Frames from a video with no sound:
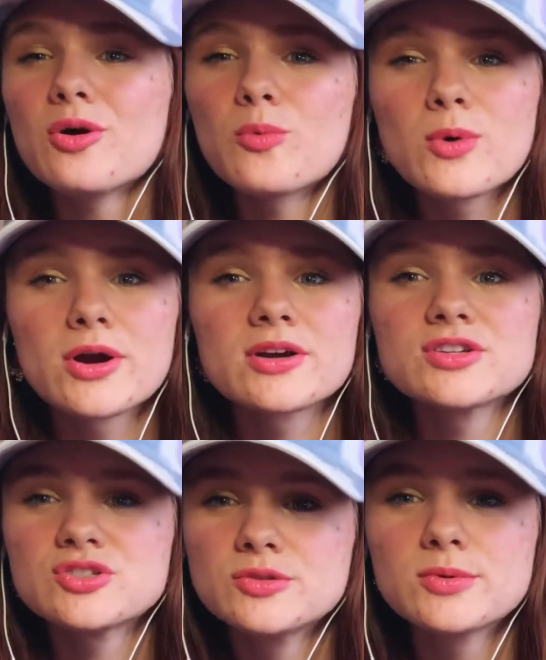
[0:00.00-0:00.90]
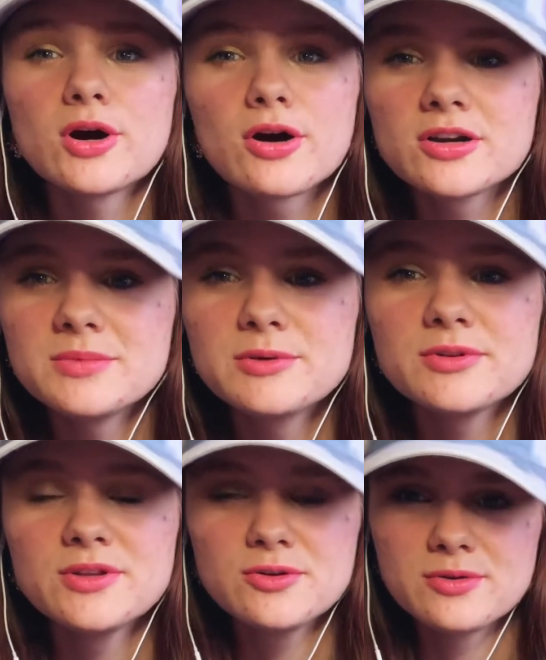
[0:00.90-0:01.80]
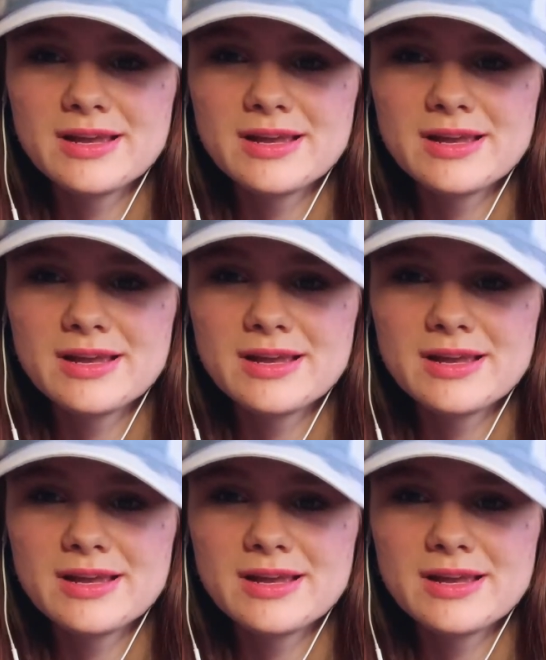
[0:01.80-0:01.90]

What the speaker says: work super hard to be with you,